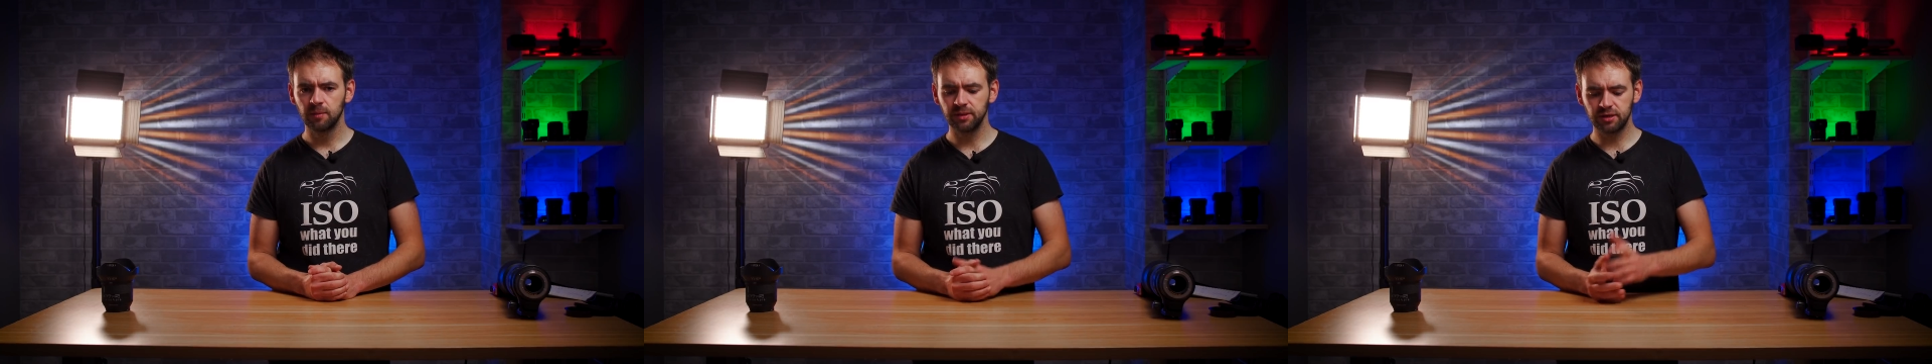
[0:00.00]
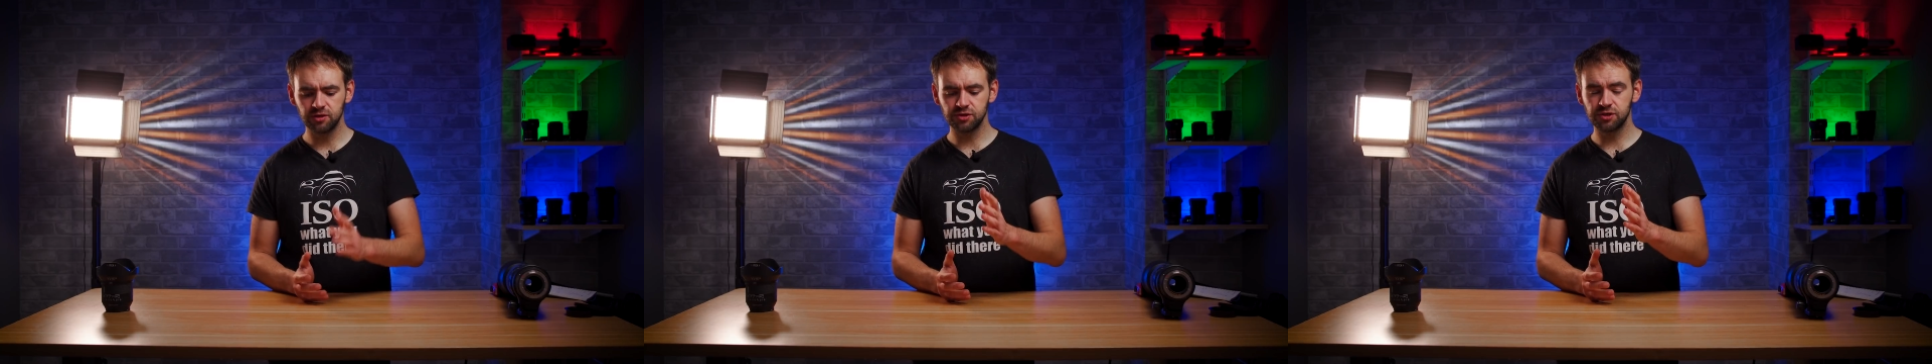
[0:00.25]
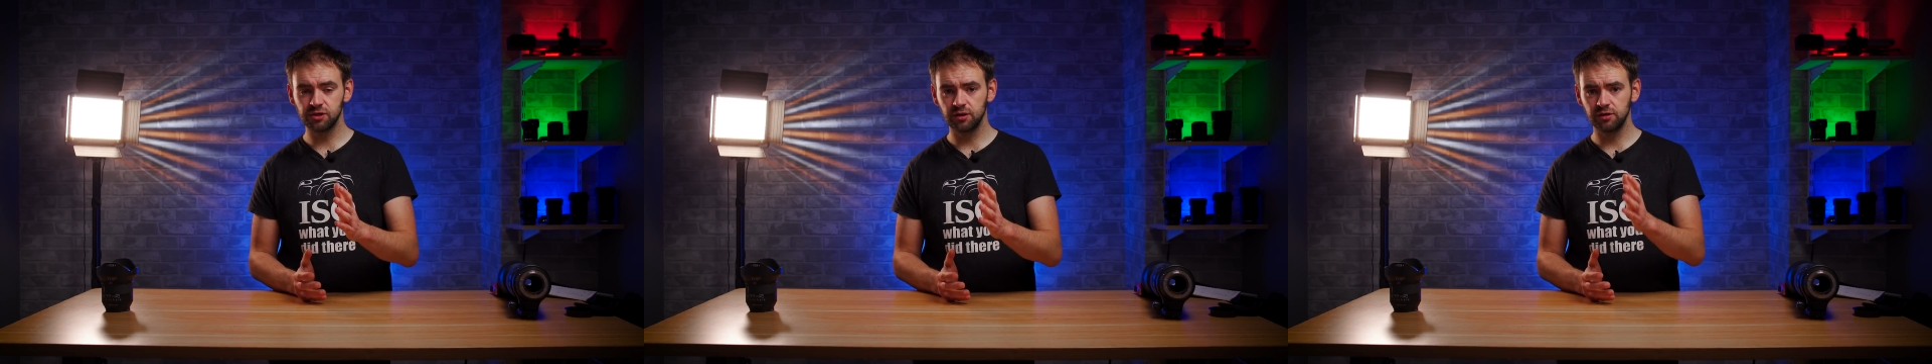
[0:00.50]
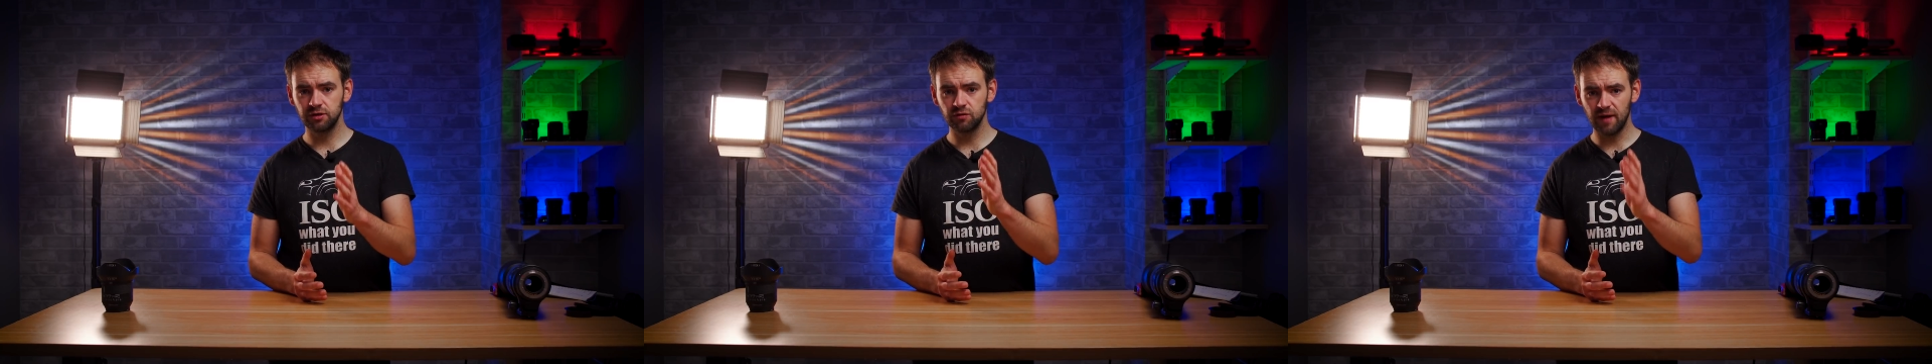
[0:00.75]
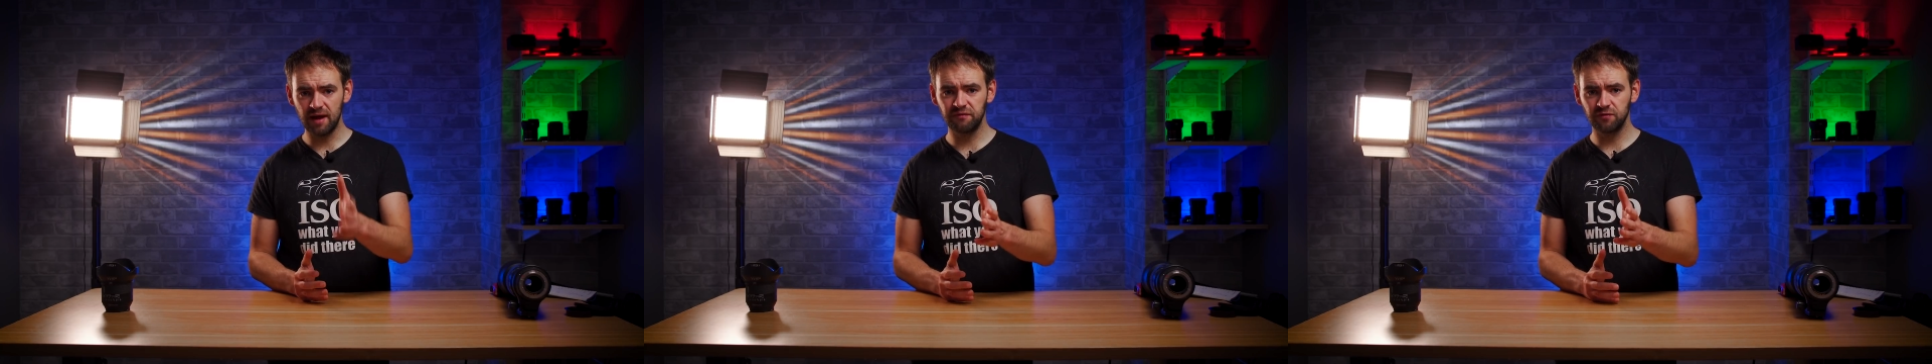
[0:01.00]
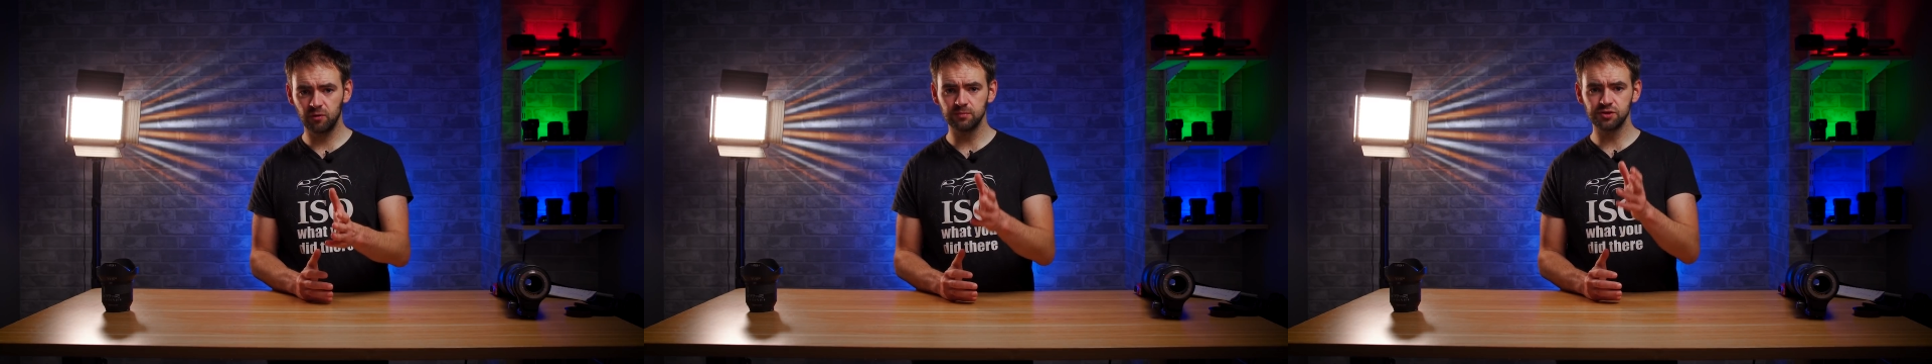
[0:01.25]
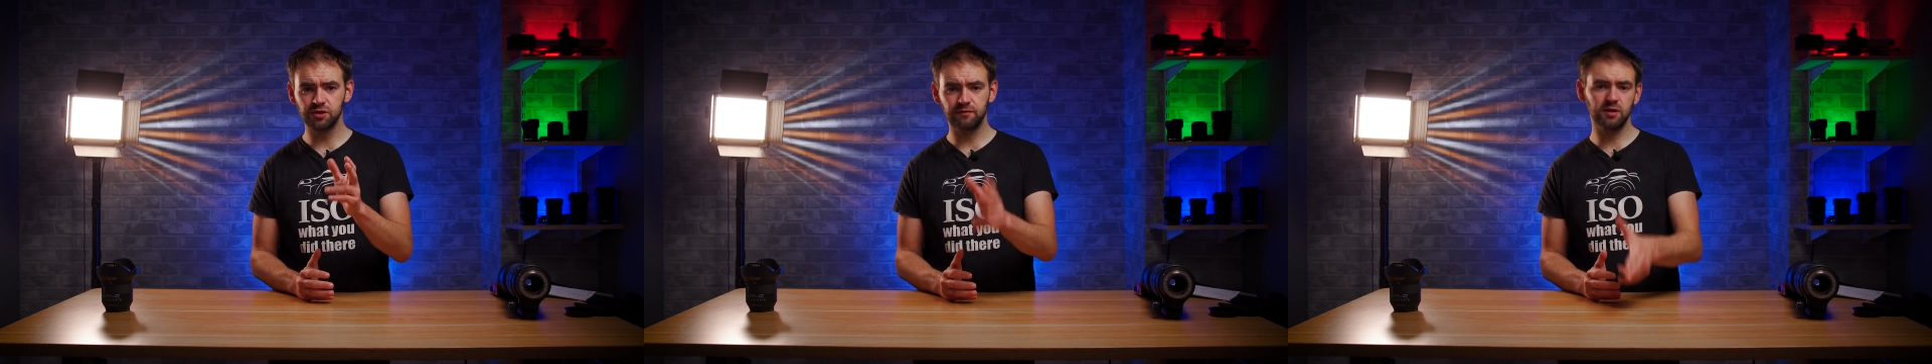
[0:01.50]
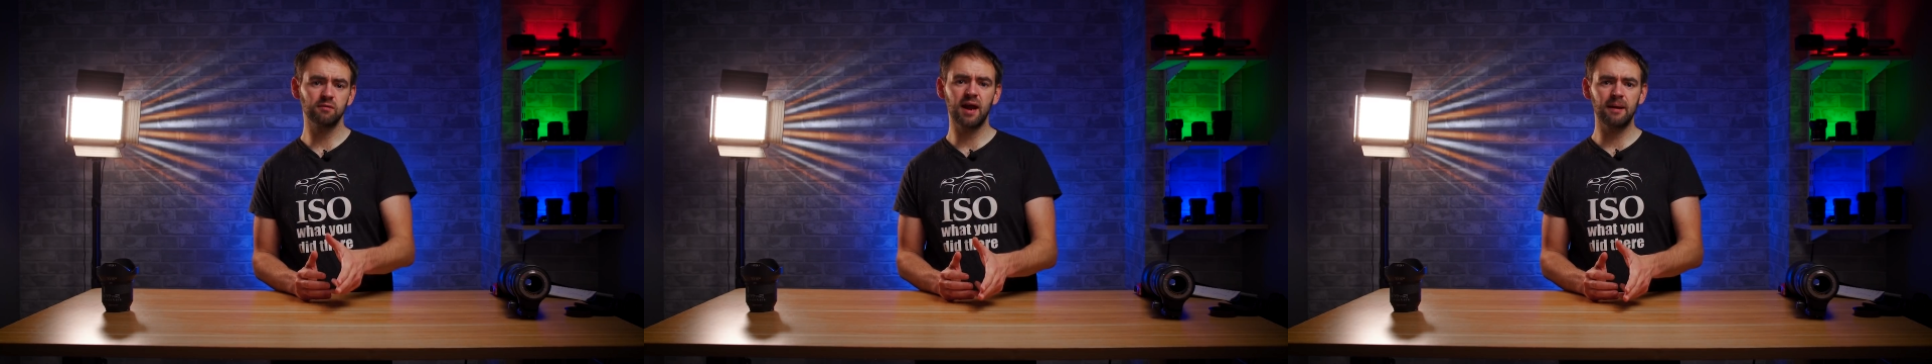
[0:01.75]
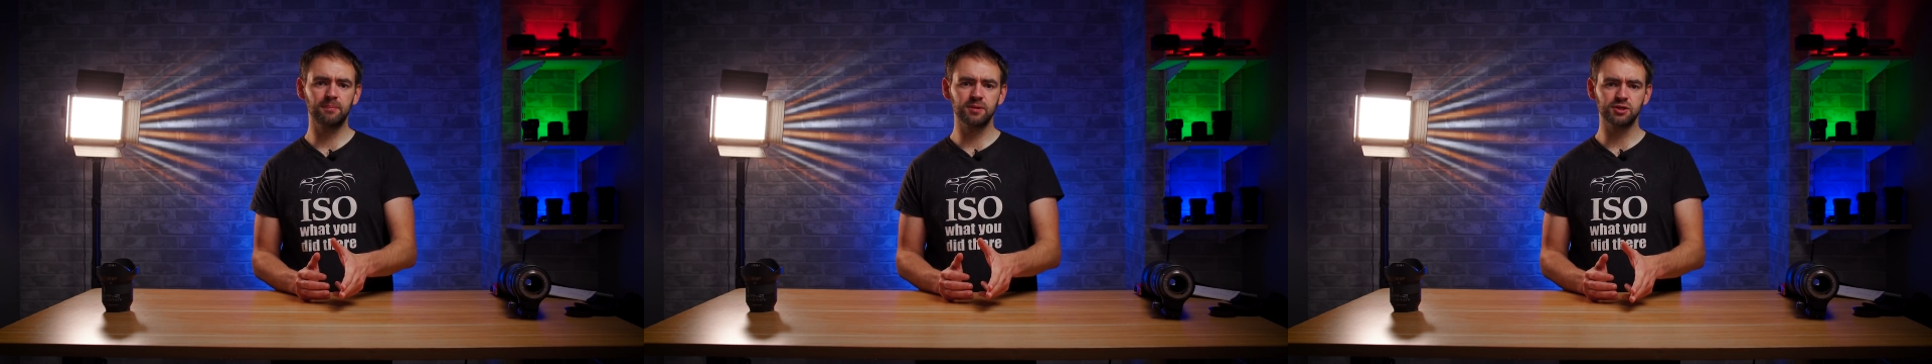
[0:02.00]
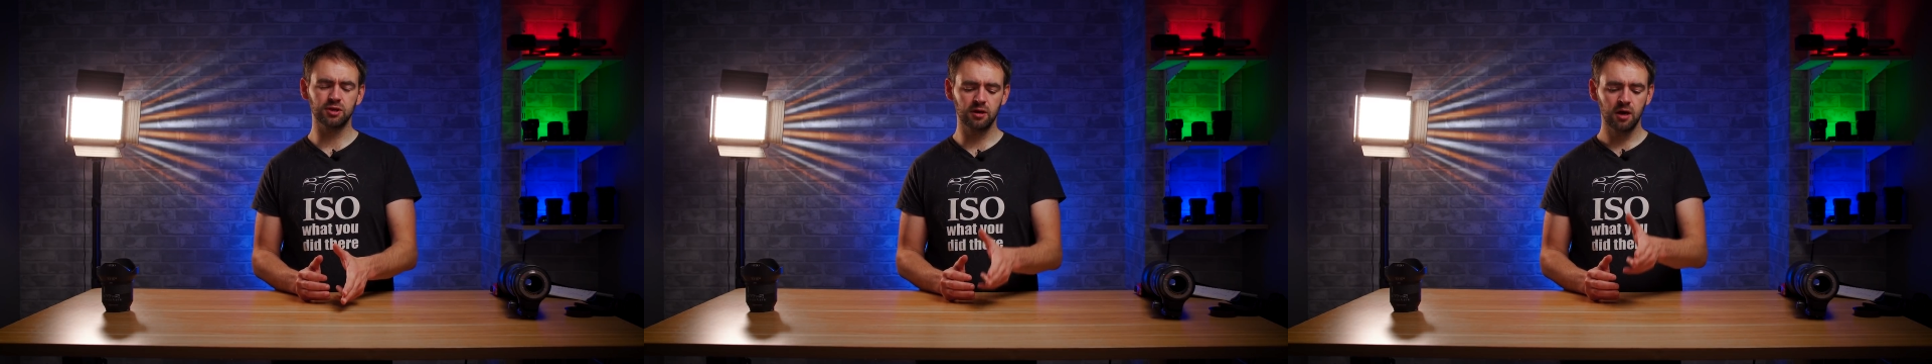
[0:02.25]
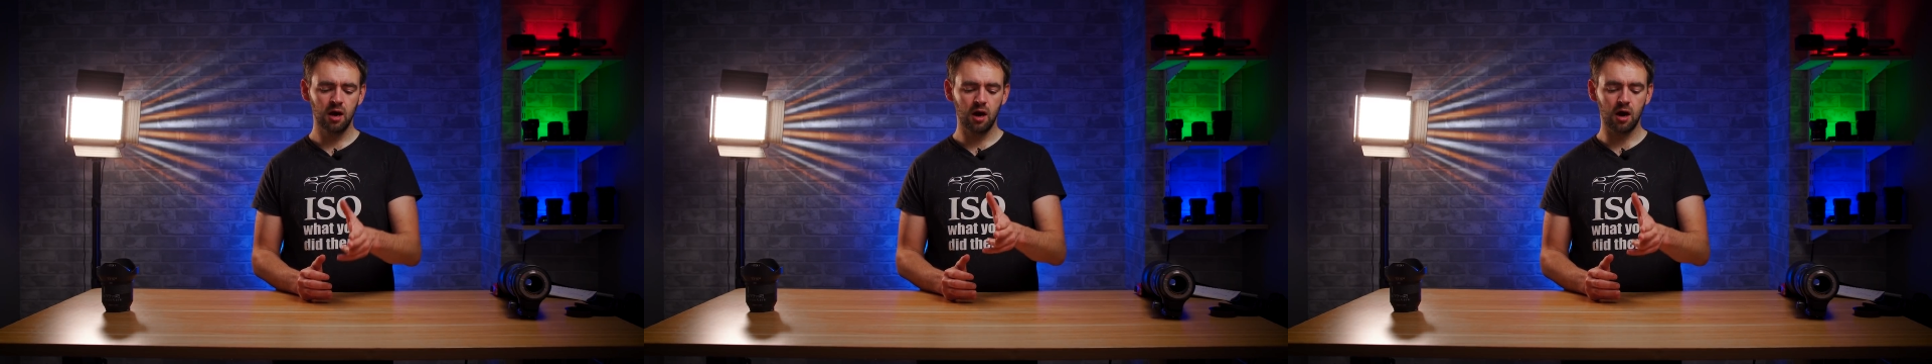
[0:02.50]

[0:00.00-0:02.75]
because your F numbers of your aperture